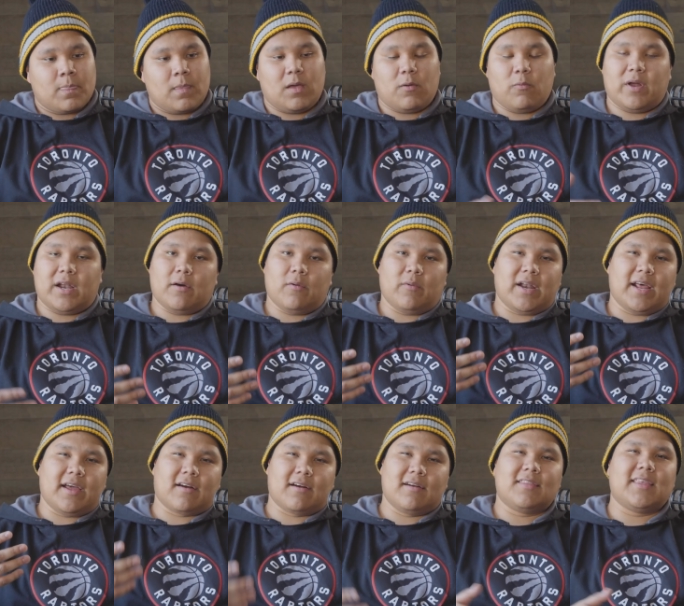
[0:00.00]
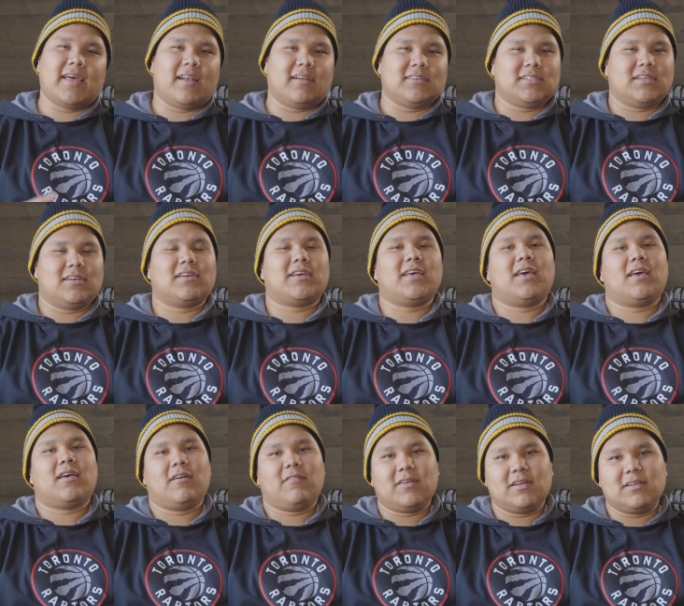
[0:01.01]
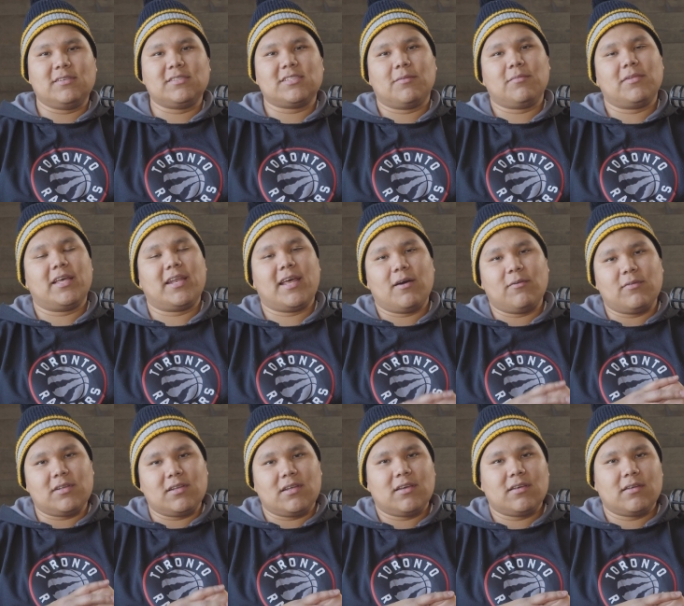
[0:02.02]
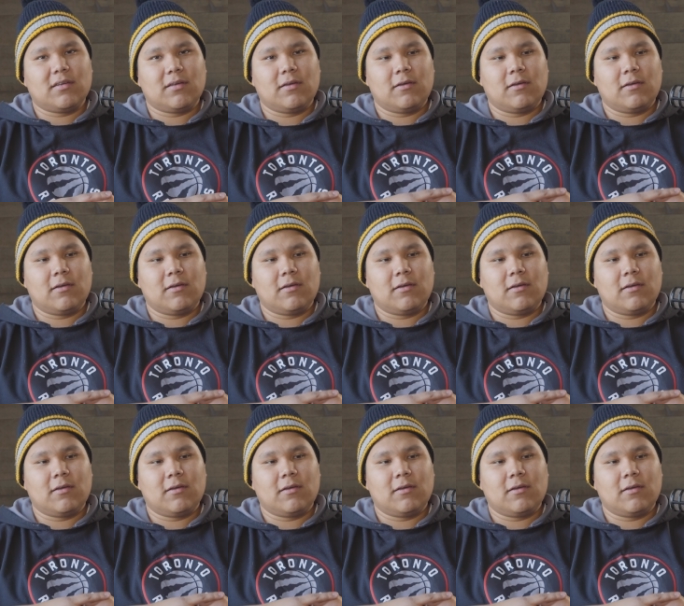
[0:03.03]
And when I heard that, I was like, okay, I want to do something like that one day.